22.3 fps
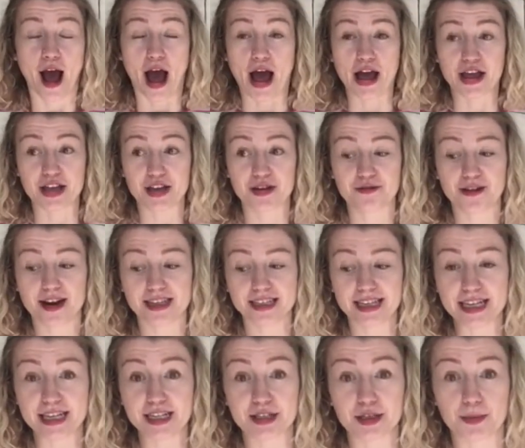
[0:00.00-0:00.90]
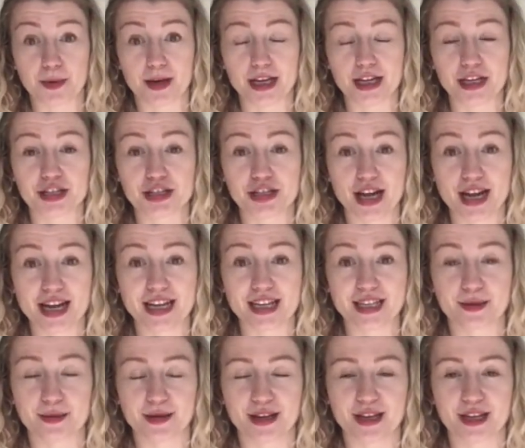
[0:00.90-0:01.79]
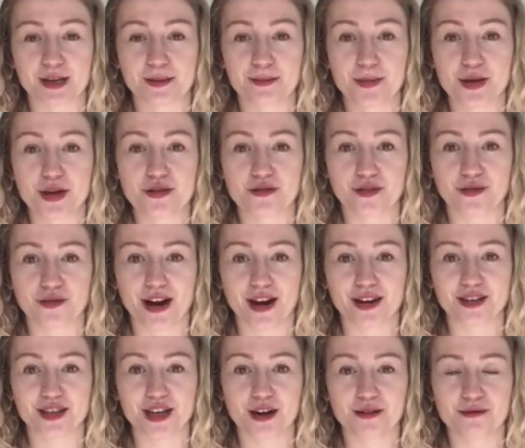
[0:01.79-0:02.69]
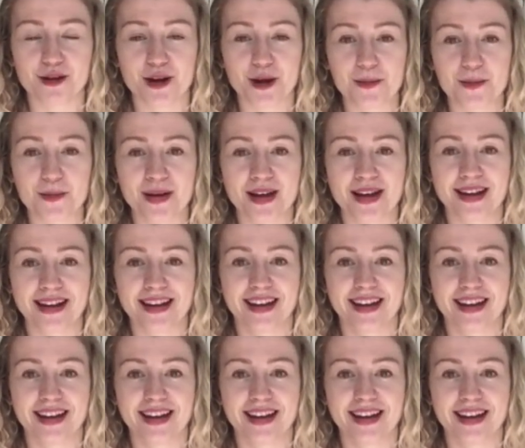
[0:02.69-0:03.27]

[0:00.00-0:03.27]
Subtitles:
Are you ready? So when it shakes, we're going to move around our room.